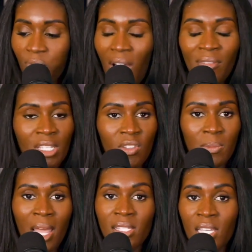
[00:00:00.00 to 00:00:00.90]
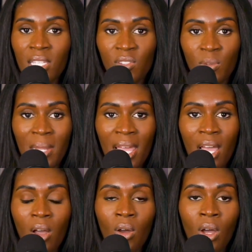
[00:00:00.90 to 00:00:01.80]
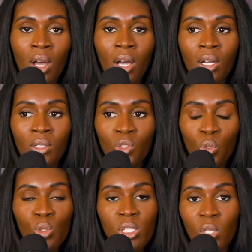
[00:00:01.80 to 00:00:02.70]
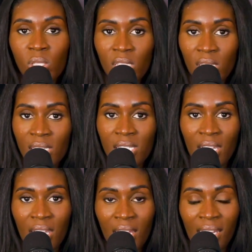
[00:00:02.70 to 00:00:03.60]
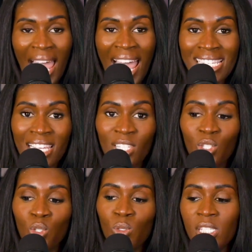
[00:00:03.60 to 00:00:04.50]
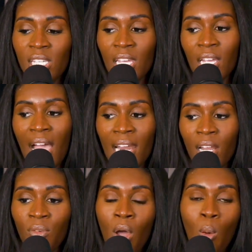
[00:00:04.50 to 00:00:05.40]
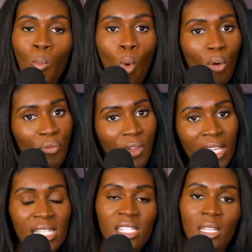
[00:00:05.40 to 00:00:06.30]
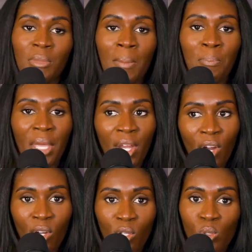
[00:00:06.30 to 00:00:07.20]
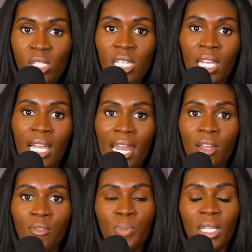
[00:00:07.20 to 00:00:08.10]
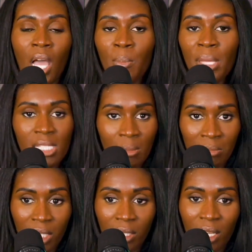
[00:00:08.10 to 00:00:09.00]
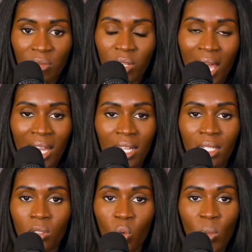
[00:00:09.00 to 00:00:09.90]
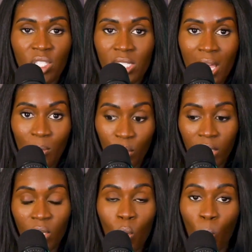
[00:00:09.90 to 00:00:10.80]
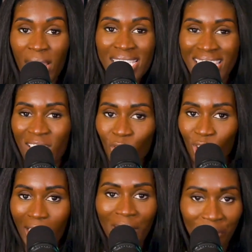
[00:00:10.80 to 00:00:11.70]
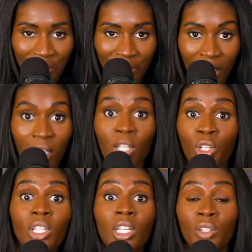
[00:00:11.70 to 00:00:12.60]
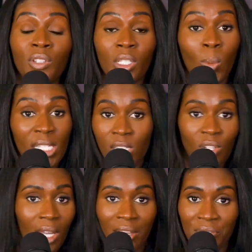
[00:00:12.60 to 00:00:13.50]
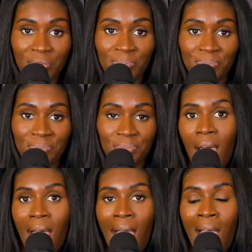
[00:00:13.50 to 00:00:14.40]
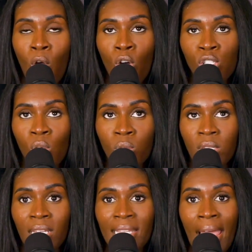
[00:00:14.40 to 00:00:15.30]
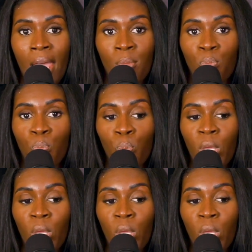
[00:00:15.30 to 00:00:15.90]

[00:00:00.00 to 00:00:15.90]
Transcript: 5 years from now, 10 years from now, do you still see this thing lasting? Do you see it kind of morphing into something bigger? Do you see it kind of becoming something? If not, don't waste your time on it. You're wasting your life. You're literally wasting your life. I also think that